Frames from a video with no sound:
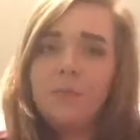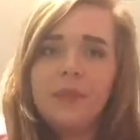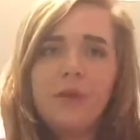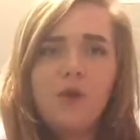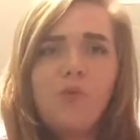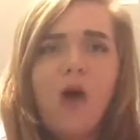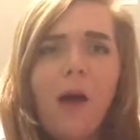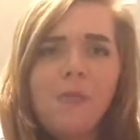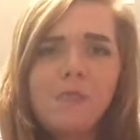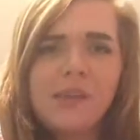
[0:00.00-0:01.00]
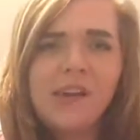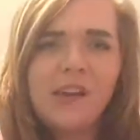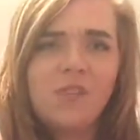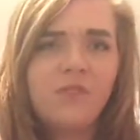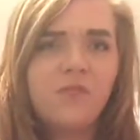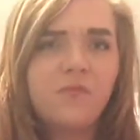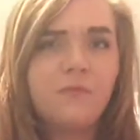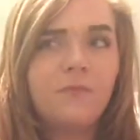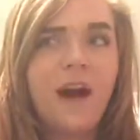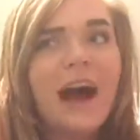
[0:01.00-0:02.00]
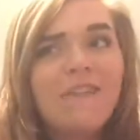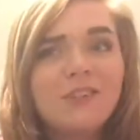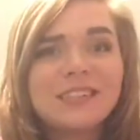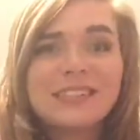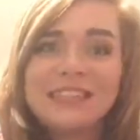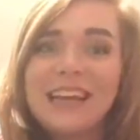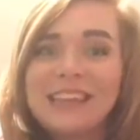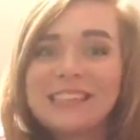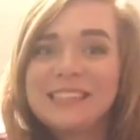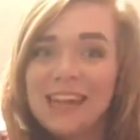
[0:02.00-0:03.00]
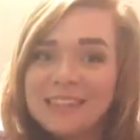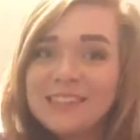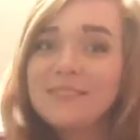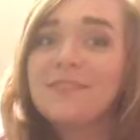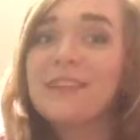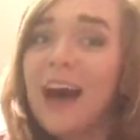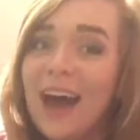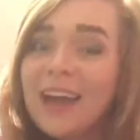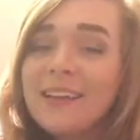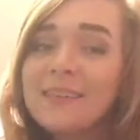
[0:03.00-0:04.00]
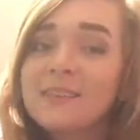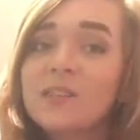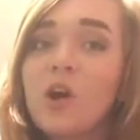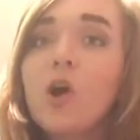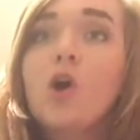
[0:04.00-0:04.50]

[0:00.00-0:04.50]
There were probably 5 or 6 sets of lines